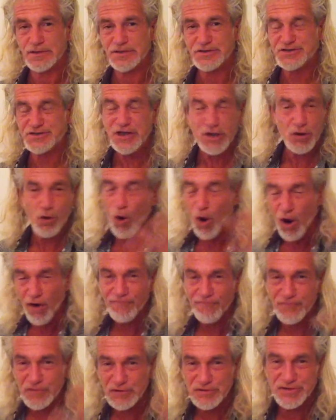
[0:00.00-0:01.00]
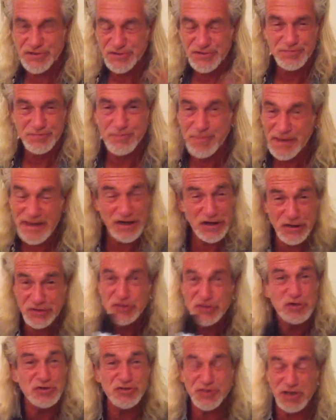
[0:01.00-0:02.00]
She offered me to
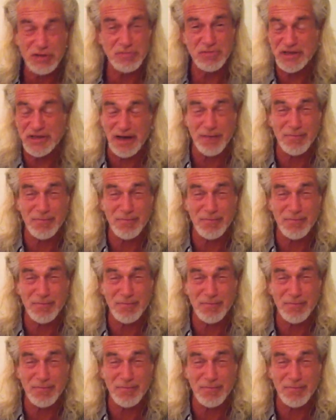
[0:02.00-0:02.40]
do something.